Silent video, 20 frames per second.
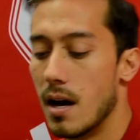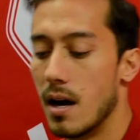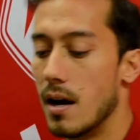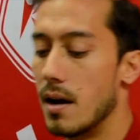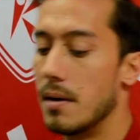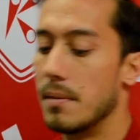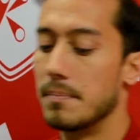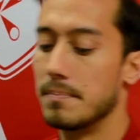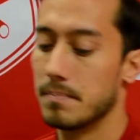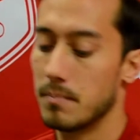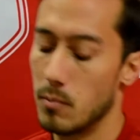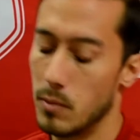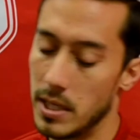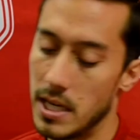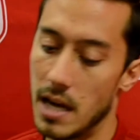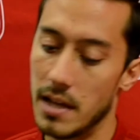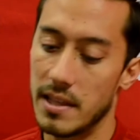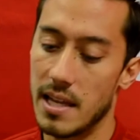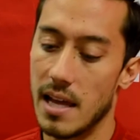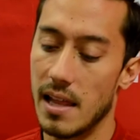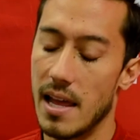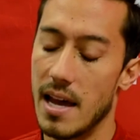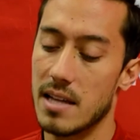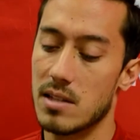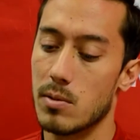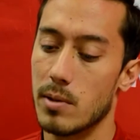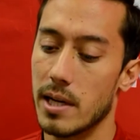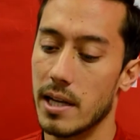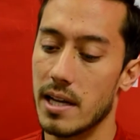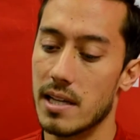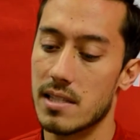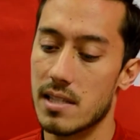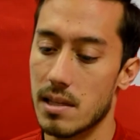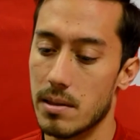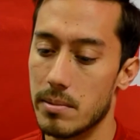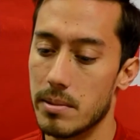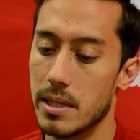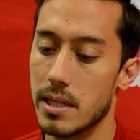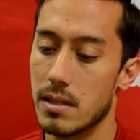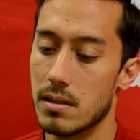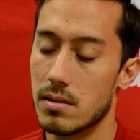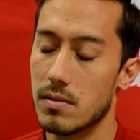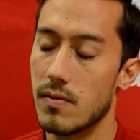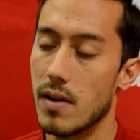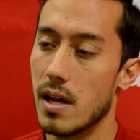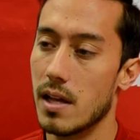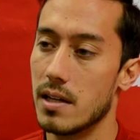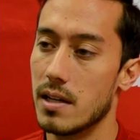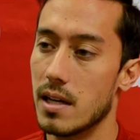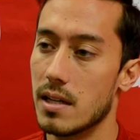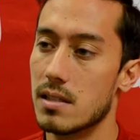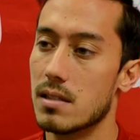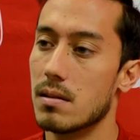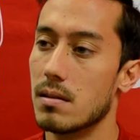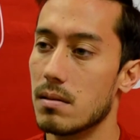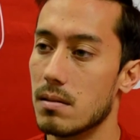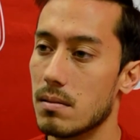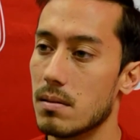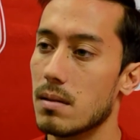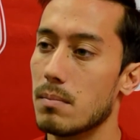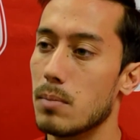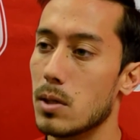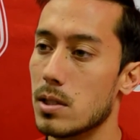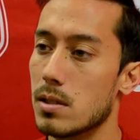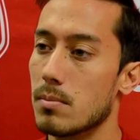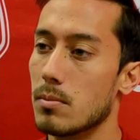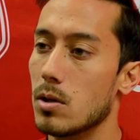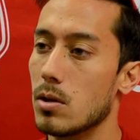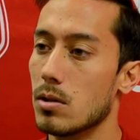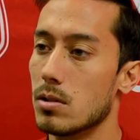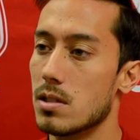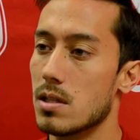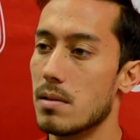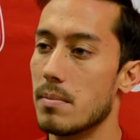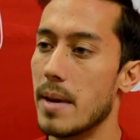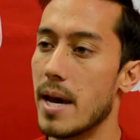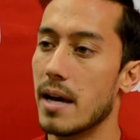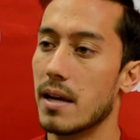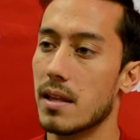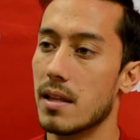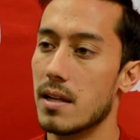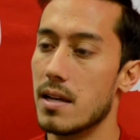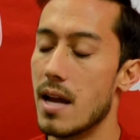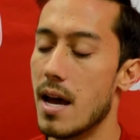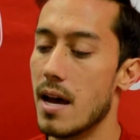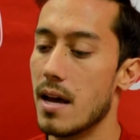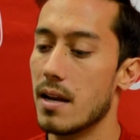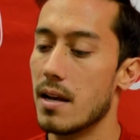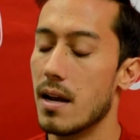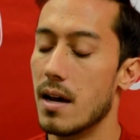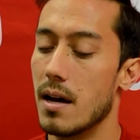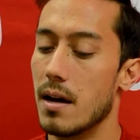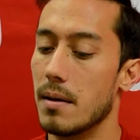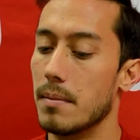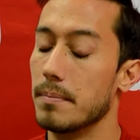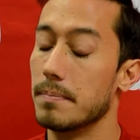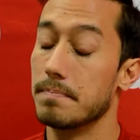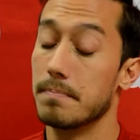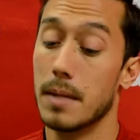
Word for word: Um, we got that last one against Liberty. It was finally nice to put some goals in the back of the net. Um,